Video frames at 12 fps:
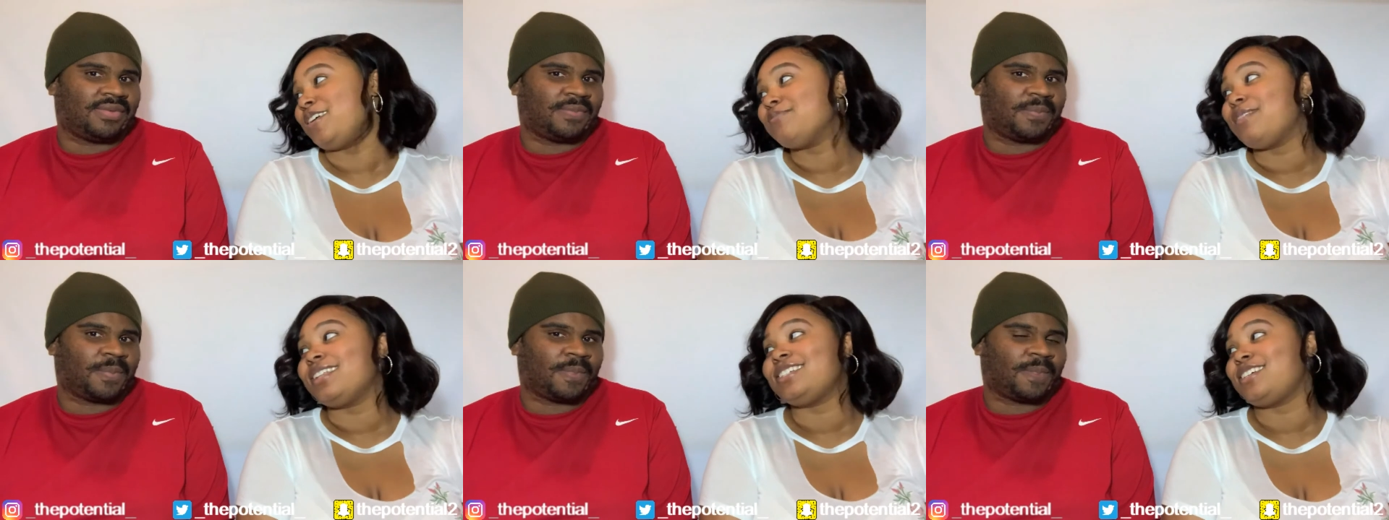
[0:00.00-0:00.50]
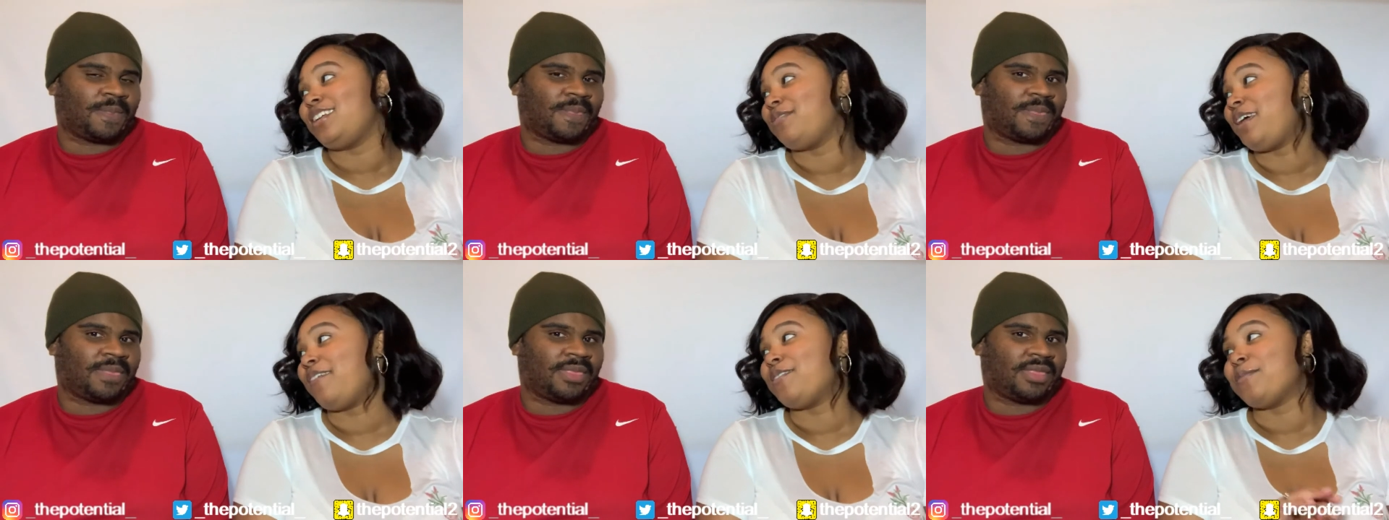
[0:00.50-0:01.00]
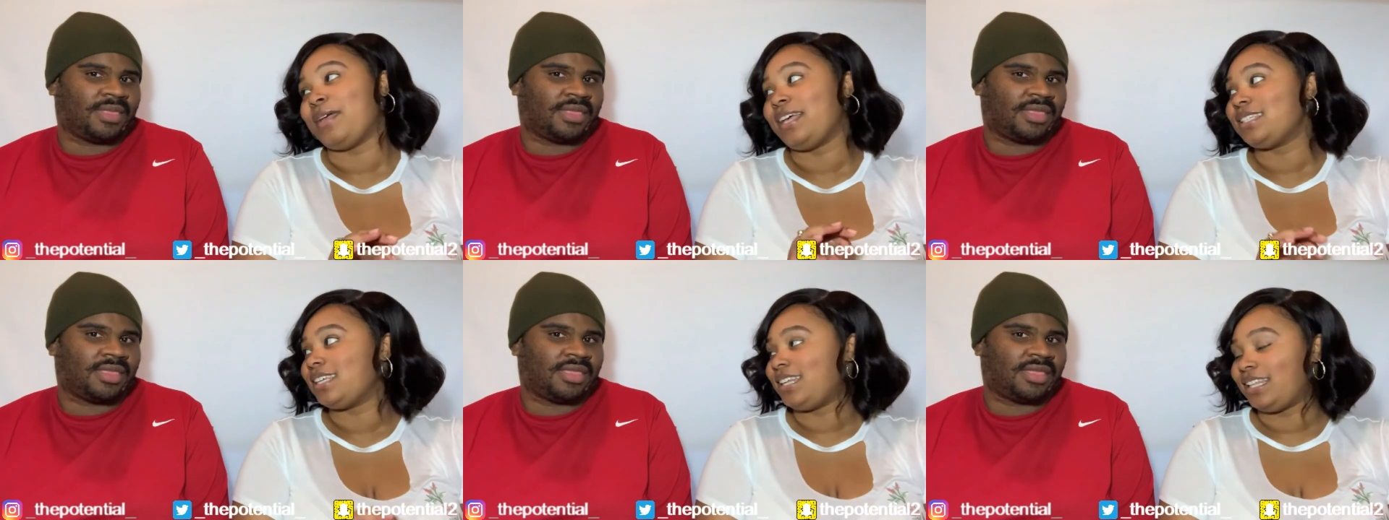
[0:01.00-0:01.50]
Speaker 1: first bought the trailer, we had no
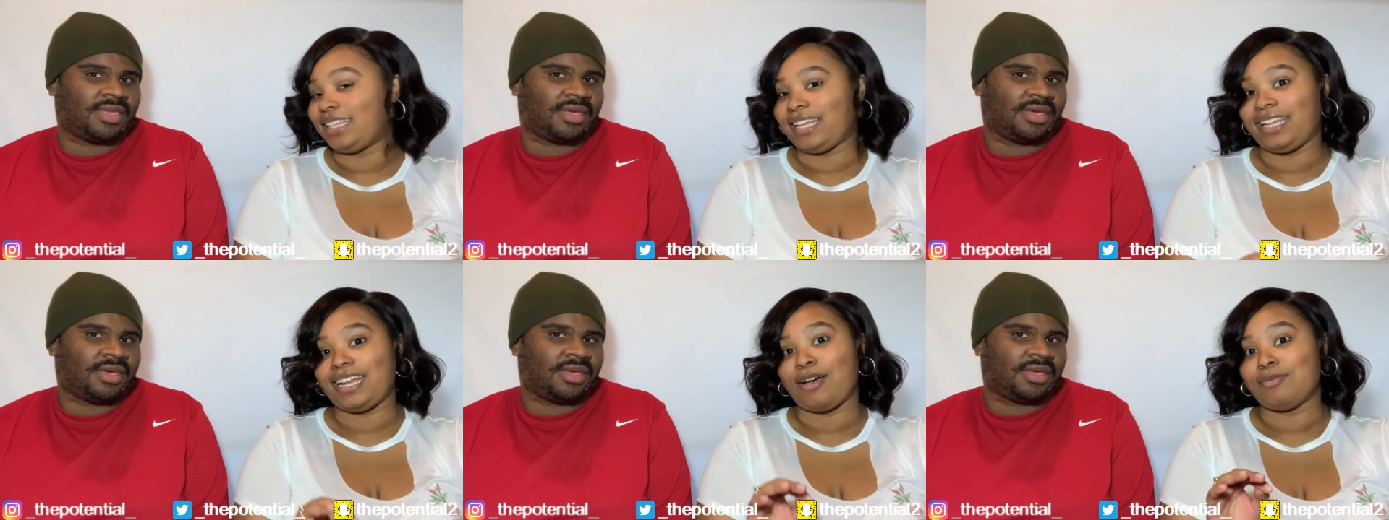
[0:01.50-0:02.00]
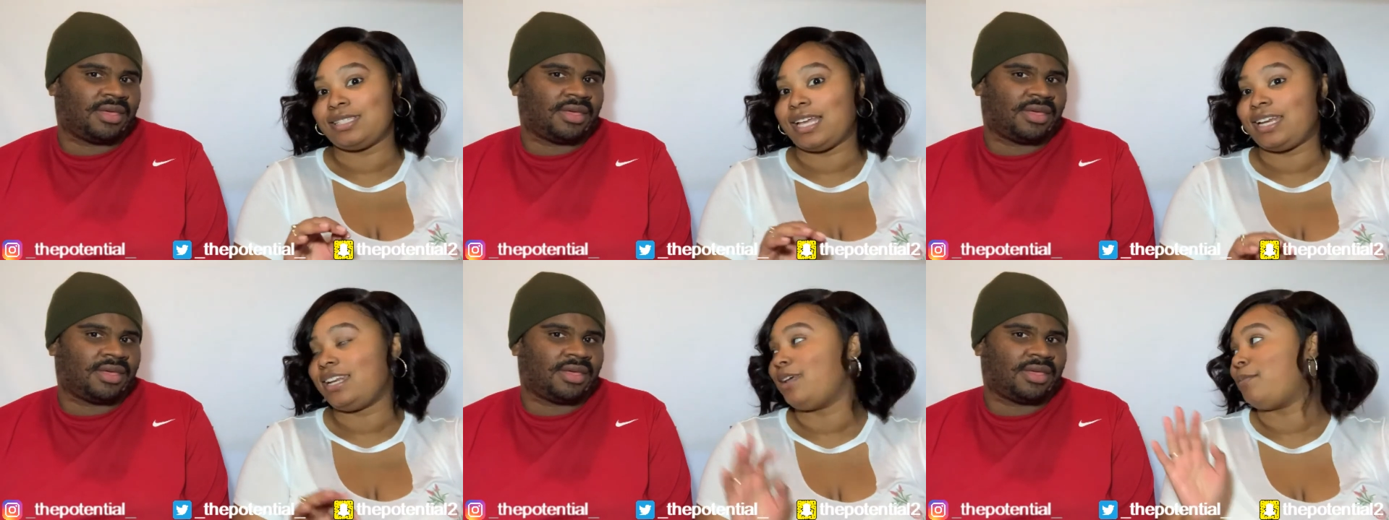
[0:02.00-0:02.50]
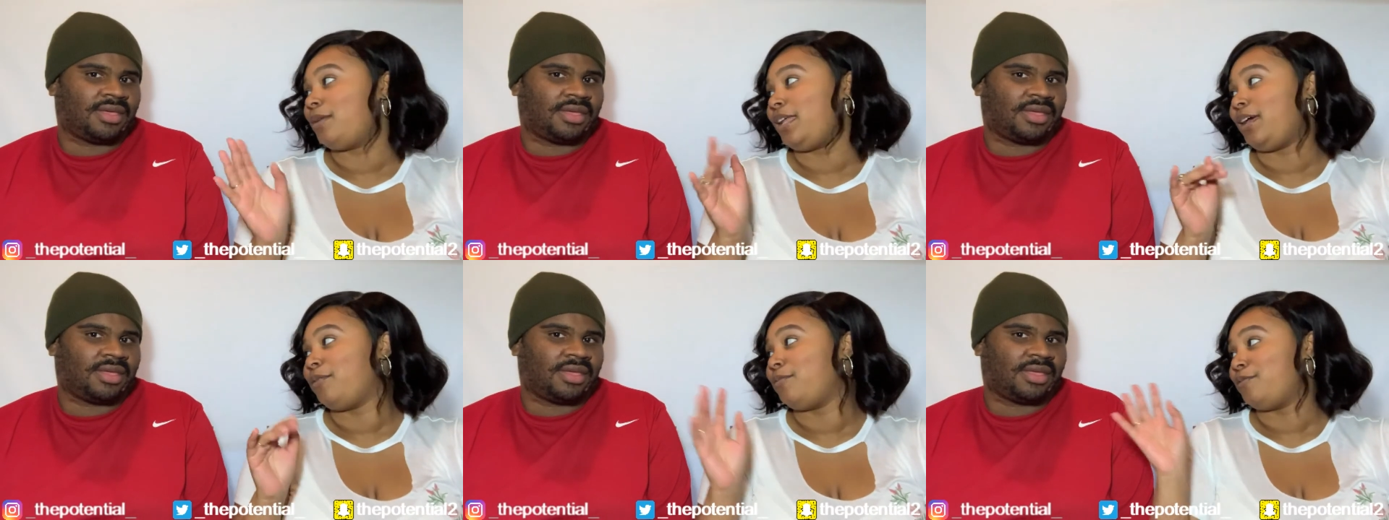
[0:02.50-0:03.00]
beds or nothing, and I was standing there
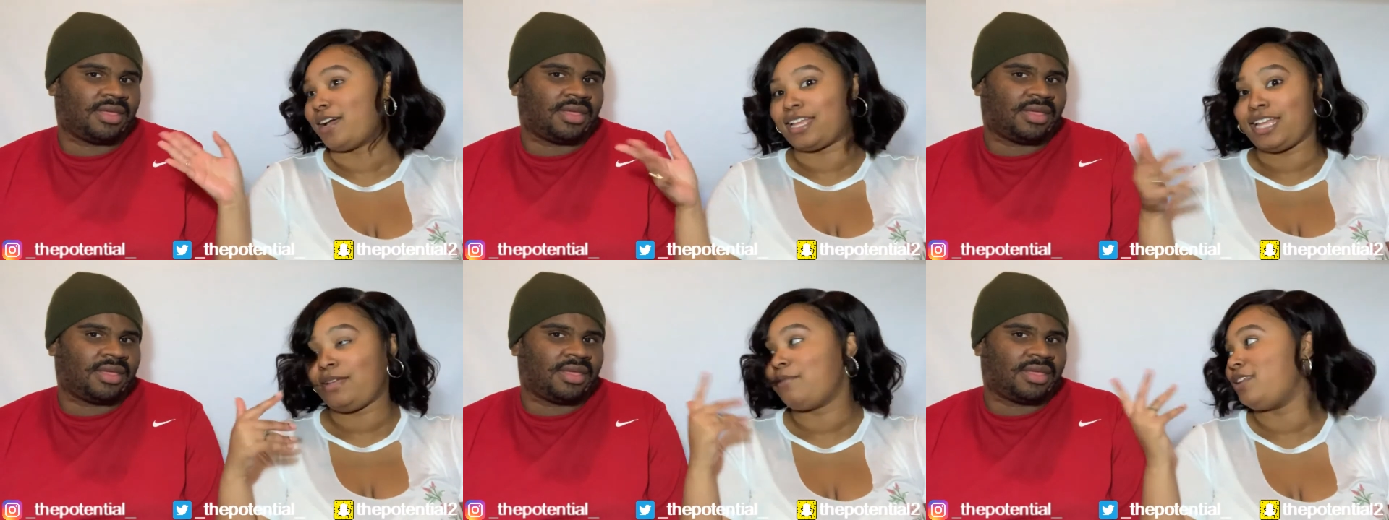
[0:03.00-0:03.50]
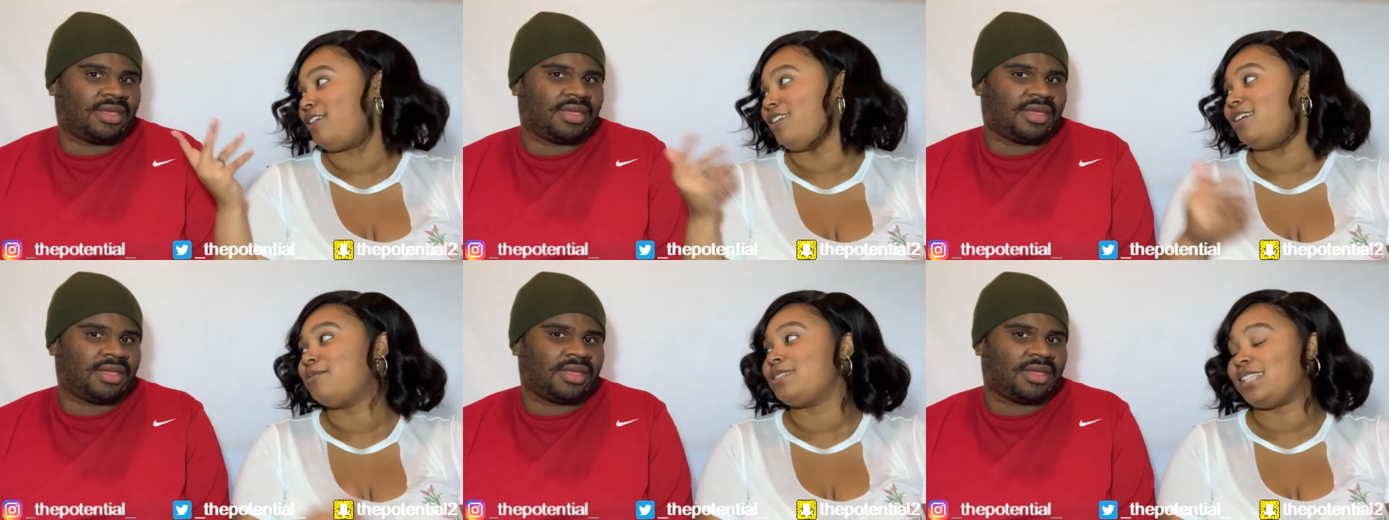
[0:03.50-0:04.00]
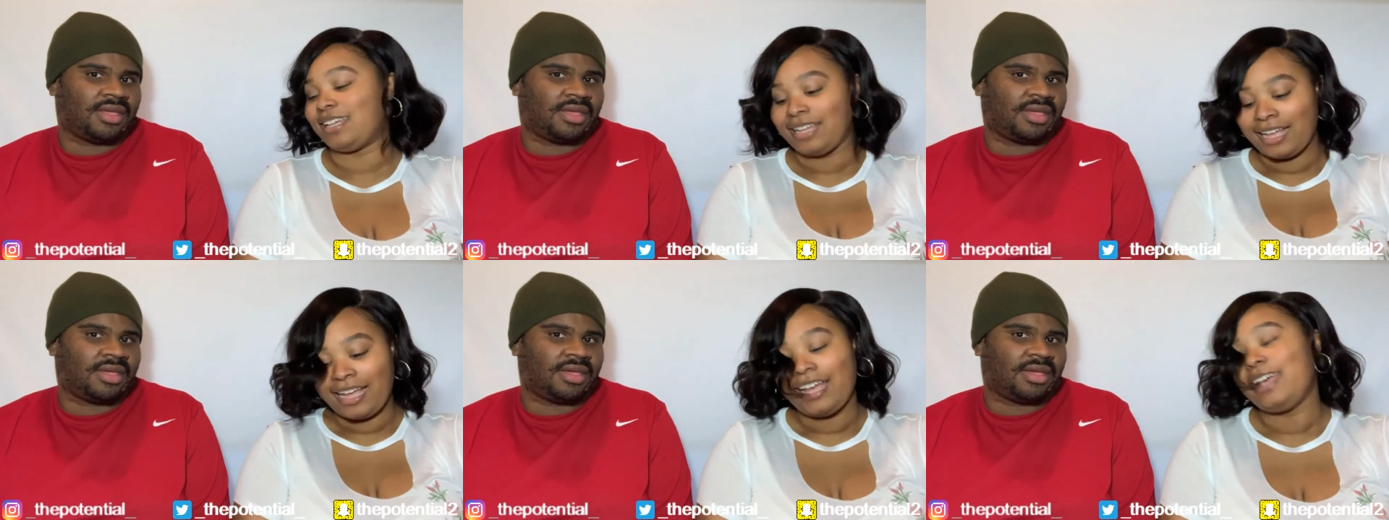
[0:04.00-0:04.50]
playing with Rakim, and all that was the
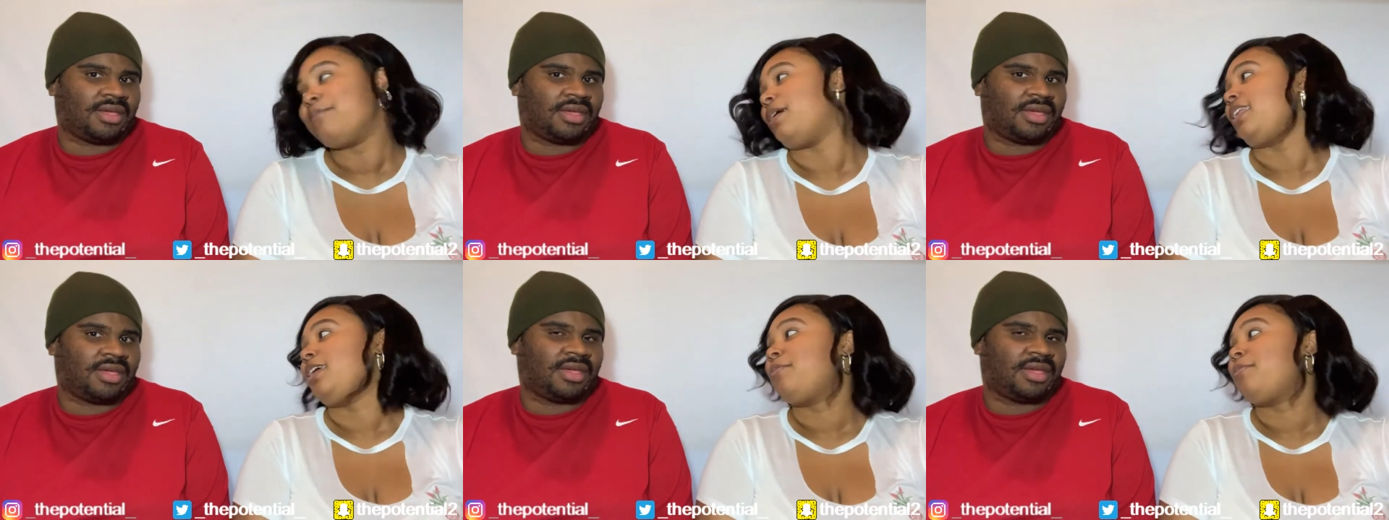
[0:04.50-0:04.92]
it might be